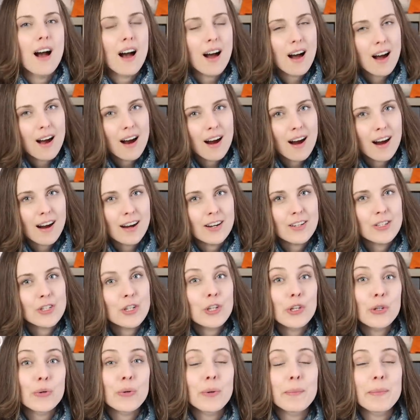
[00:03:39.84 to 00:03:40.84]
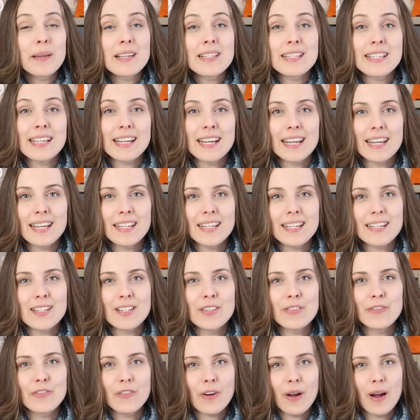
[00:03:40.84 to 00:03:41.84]
are two amazing
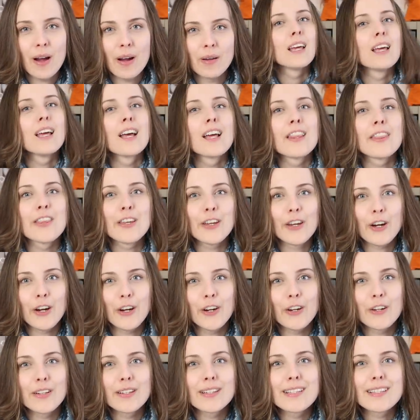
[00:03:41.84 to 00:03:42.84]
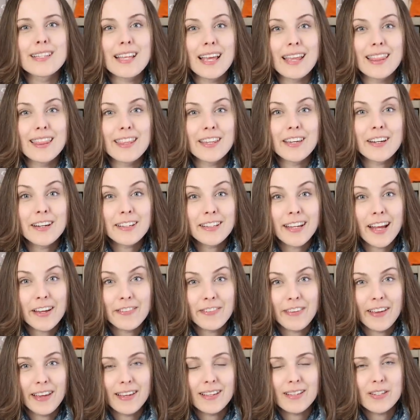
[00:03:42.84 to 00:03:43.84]
ladies from the girls in the yarn
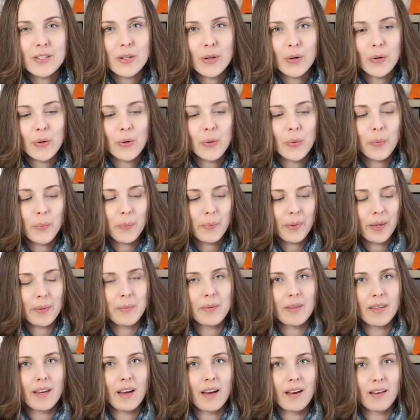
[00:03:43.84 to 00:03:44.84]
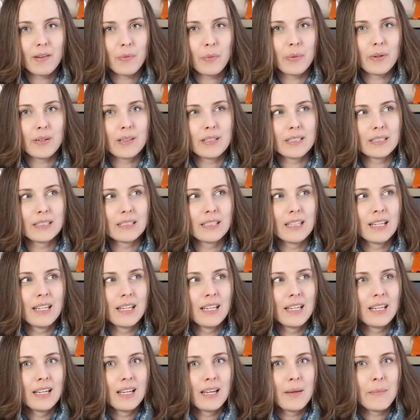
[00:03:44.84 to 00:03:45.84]
cafe. So maybe I will
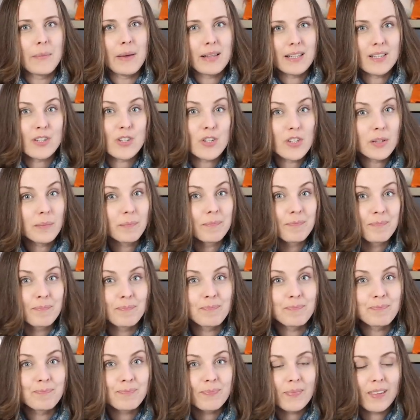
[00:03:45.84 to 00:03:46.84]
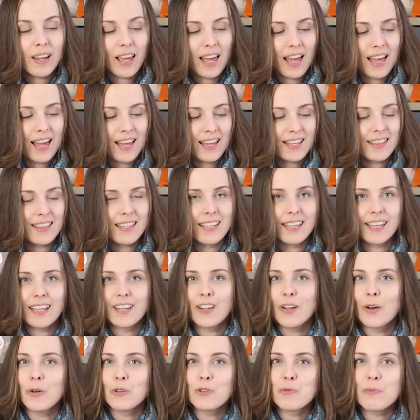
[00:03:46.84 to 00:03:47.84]
message them and they
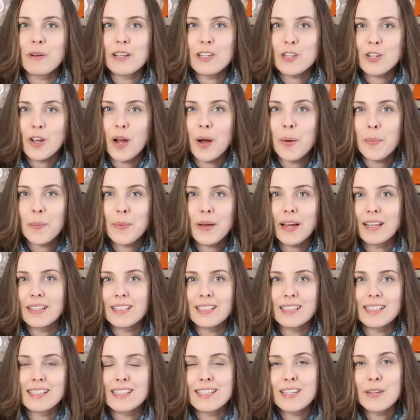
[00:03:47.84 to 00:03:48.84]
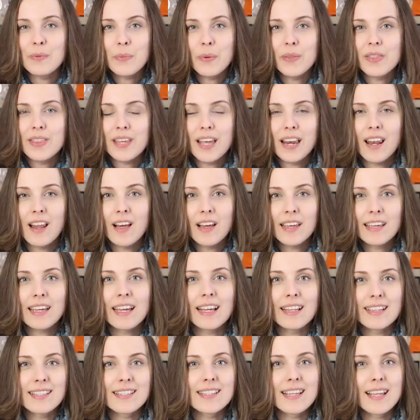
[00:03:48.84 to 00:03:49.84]
can go to my shop and then see what they like
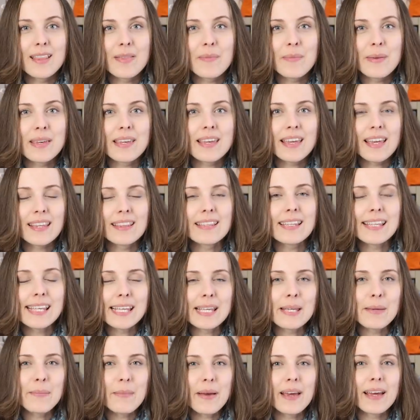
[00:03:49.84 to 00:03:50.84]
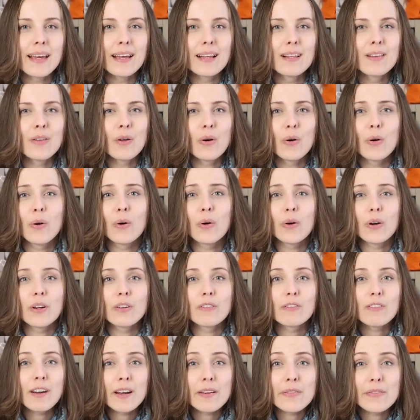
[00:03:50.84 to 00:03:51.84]
and send me an email or
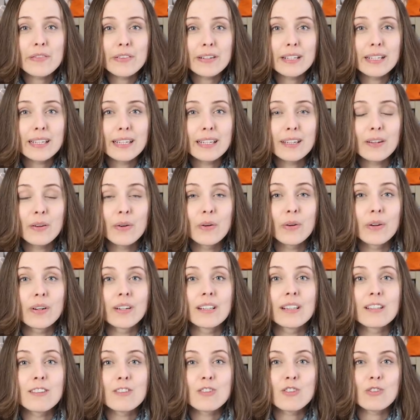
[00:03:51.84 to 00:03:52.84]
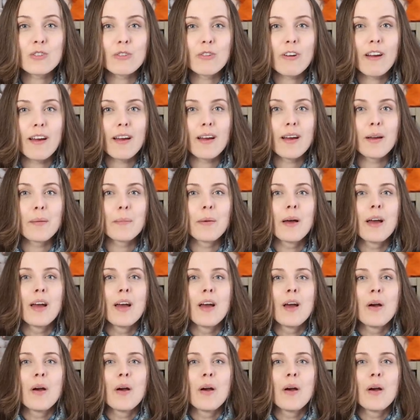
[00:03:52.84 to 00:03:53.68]
an Ravelry or an Instagram